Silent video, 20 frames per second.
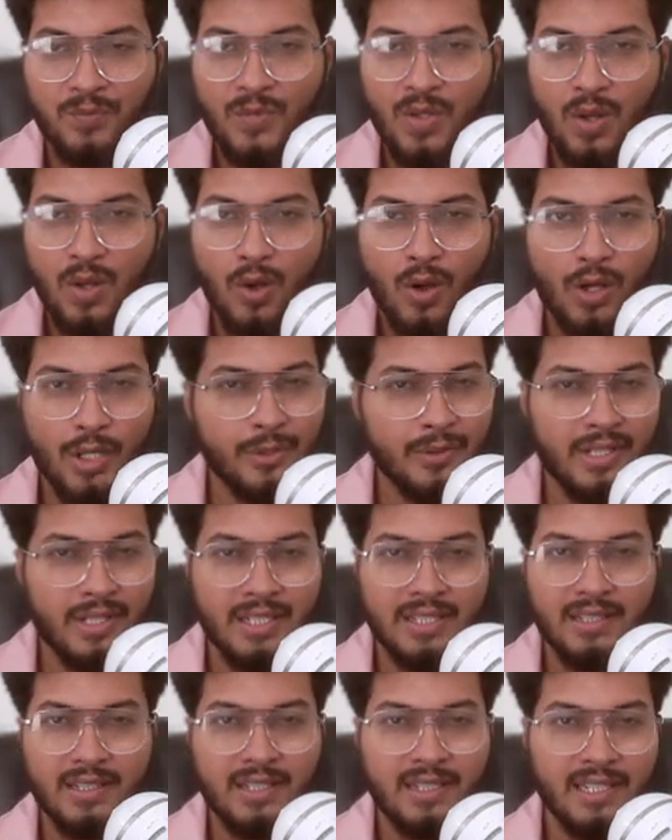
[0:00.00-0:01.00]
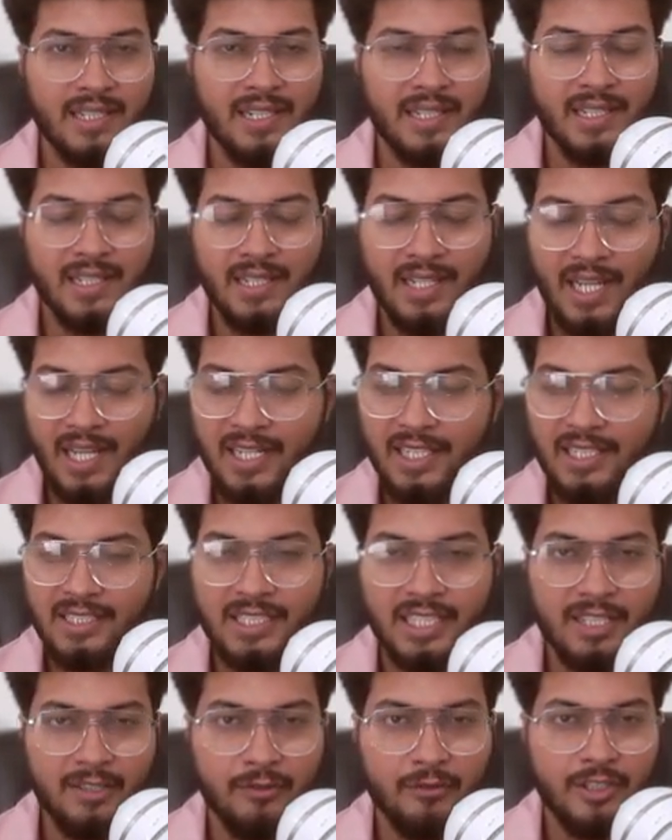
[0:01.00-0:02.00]
or you can create
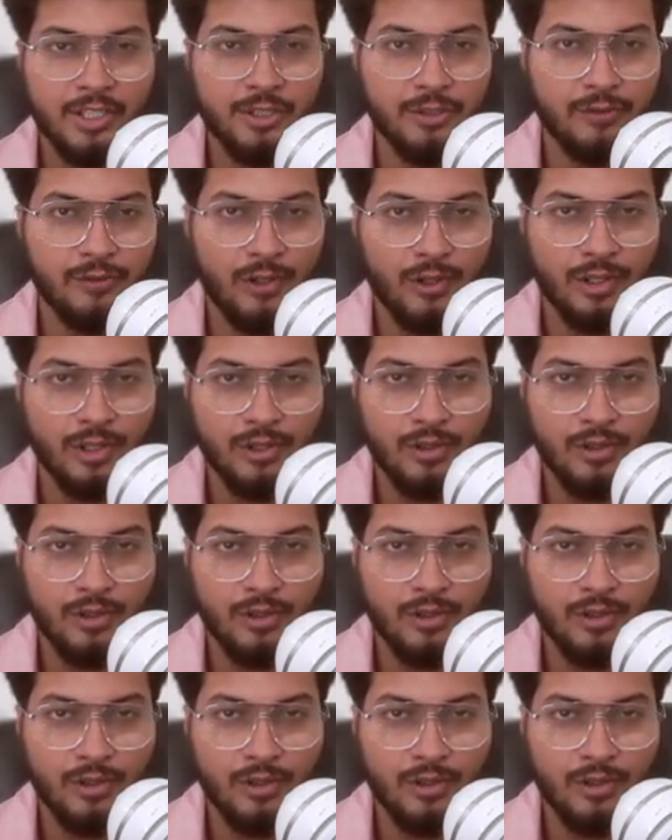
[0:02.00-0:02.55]
anything which you want.